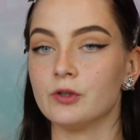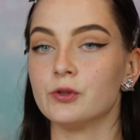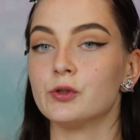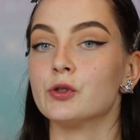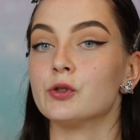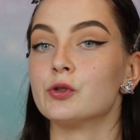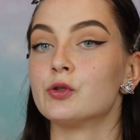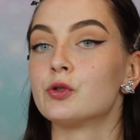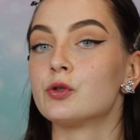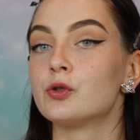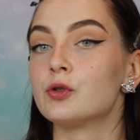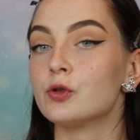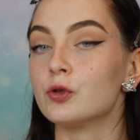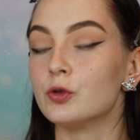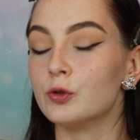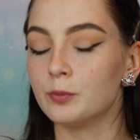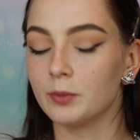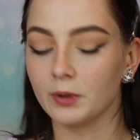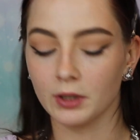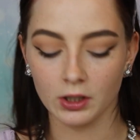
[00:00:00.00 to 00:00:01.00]
This is
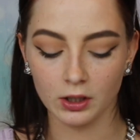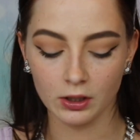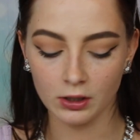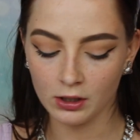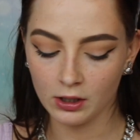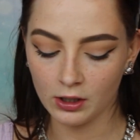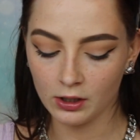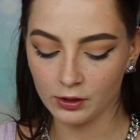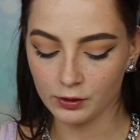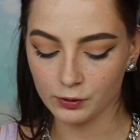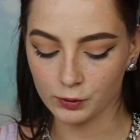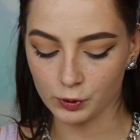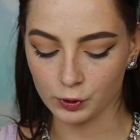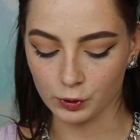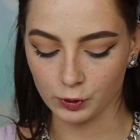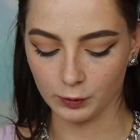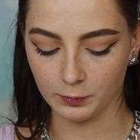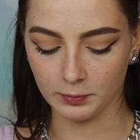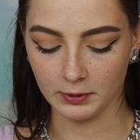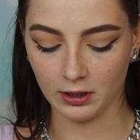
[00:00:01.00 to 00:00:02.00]
super
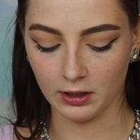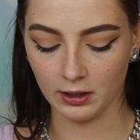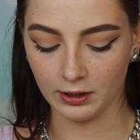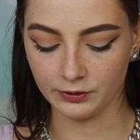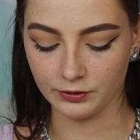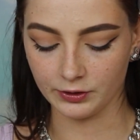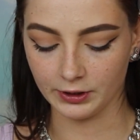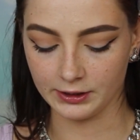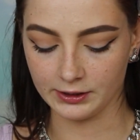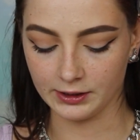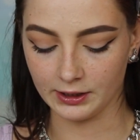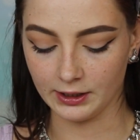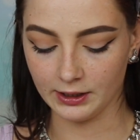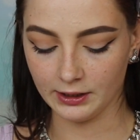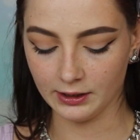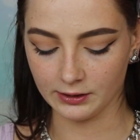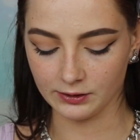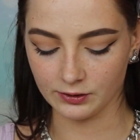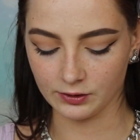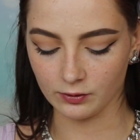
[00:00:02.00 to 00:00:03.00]

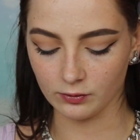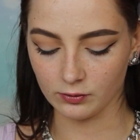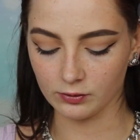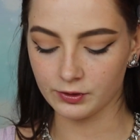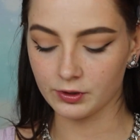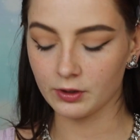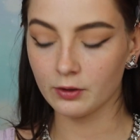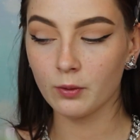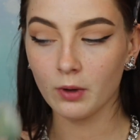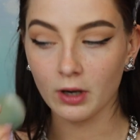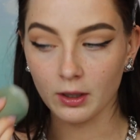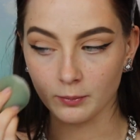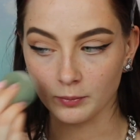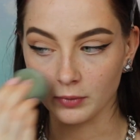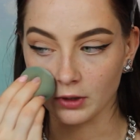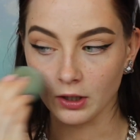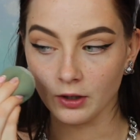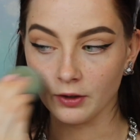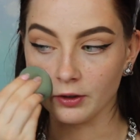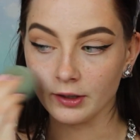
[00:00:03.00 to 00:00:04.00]
hydrating, and it's also
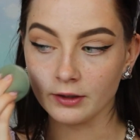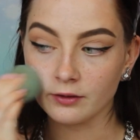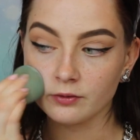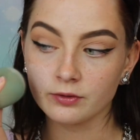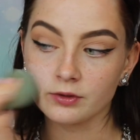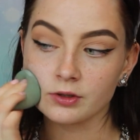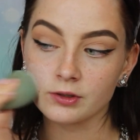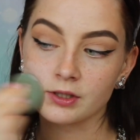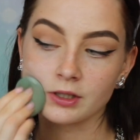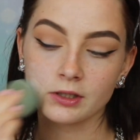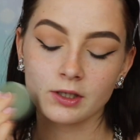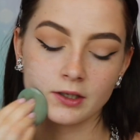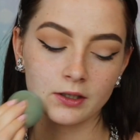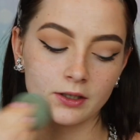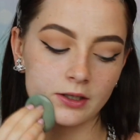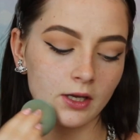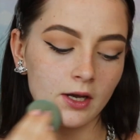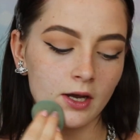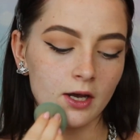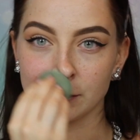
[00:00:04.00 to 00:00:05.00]
quite blurring for your skin.